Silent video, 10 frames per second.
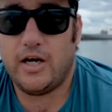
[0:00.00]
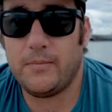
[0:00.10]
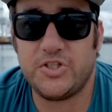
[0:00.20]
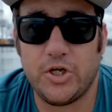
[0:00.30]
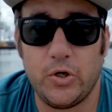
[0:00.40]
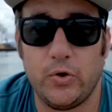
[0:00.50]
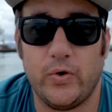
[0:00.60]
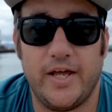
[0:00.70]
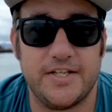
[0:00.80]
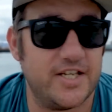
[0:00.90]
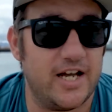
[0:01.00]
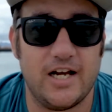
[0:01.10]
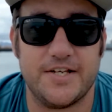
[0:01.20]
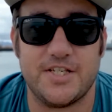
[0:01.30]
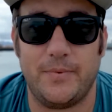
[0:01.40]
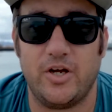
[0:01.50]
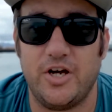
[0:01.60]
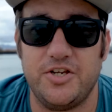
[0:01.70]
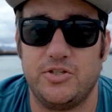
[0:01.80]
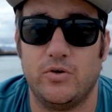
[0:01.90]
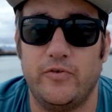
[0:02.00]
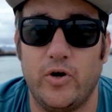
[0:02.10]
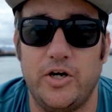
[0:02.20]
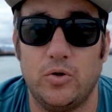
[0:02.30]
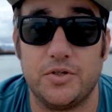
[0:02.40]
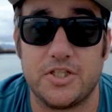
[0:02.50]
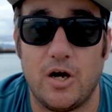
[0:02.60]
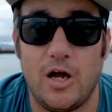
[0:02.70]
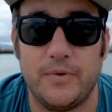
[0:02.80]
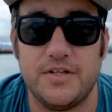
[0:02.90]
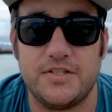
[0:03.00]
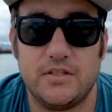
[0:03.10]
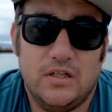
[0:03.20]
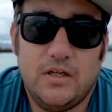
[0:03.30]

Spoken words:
Number two, and it's something I used to avoid all the time, is